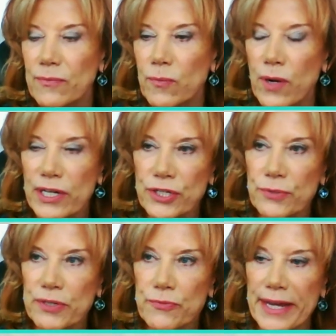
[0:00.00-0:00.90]
what you
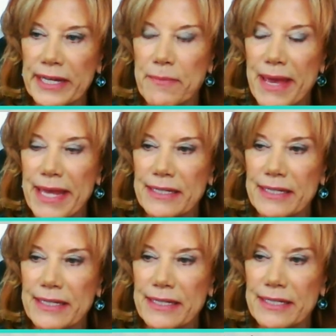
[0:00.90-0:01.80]
would recommend
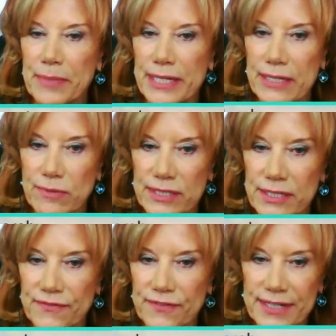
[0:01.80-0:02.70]
if somebody was
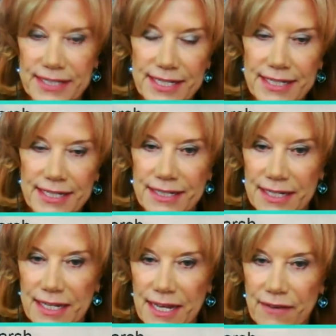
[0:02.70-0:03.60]
to visit
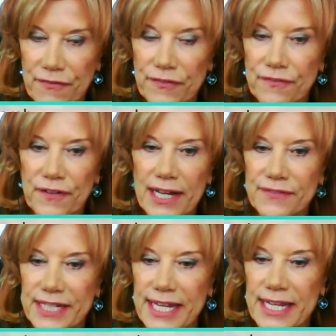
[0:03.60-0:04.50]
for 5
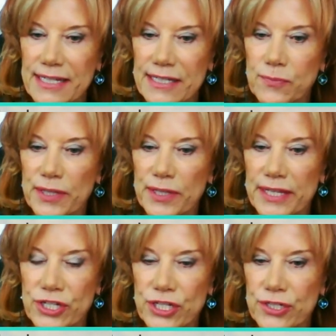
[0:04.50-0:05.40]
days, what they
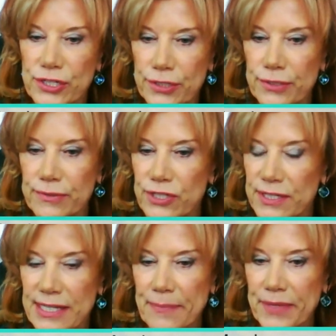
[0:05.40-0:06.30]
should do, just
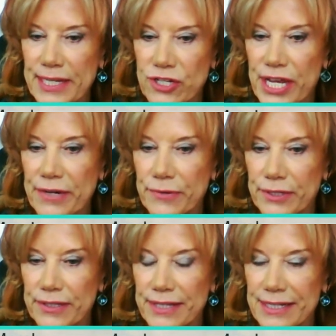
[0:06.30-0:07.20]
something
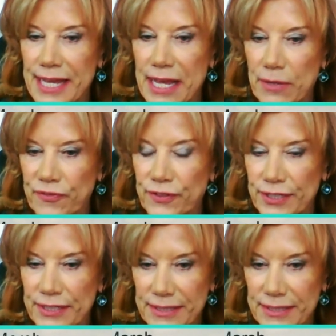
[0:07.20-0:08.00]
general that's helpful.